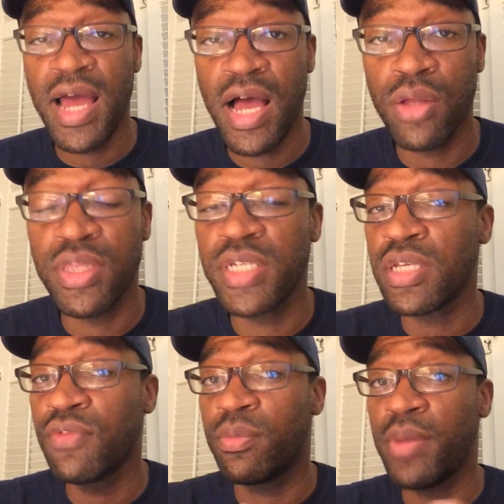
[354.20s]
Now, this
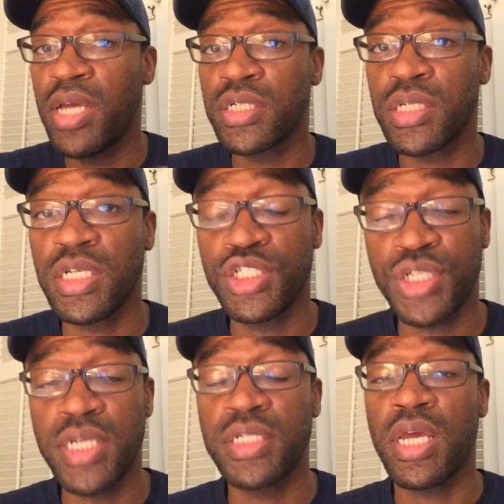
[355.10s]
information is
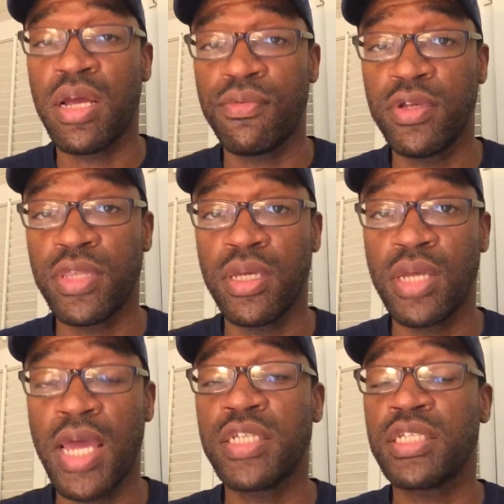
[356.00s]
changing
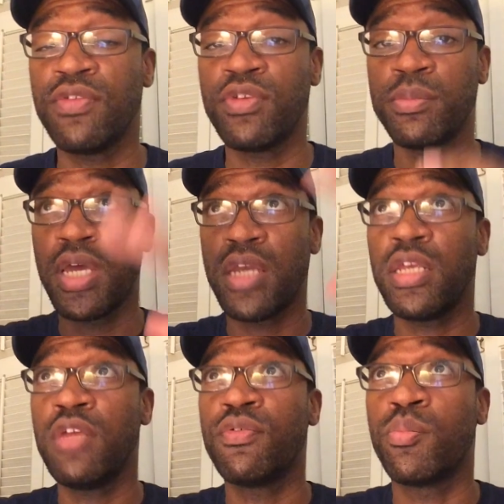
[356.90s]
everything and is giving me
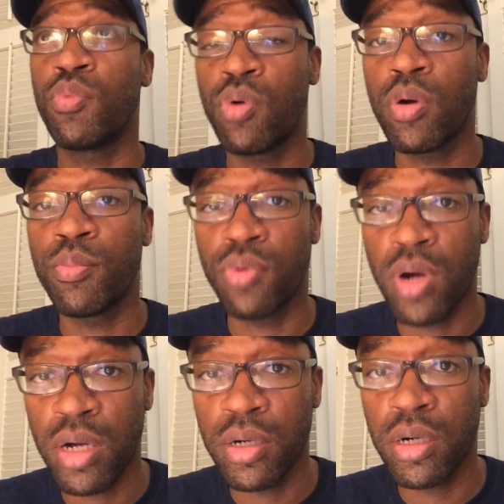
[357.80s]
an even more
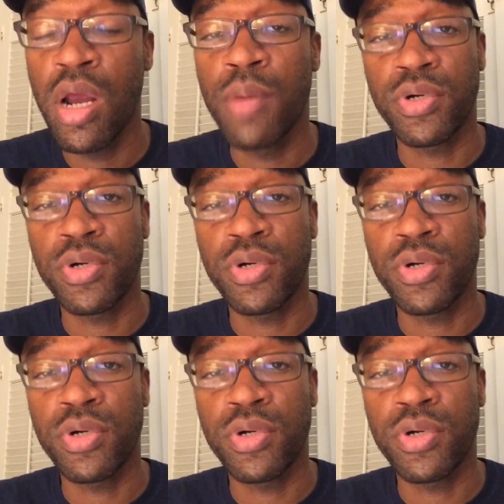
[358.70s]
broader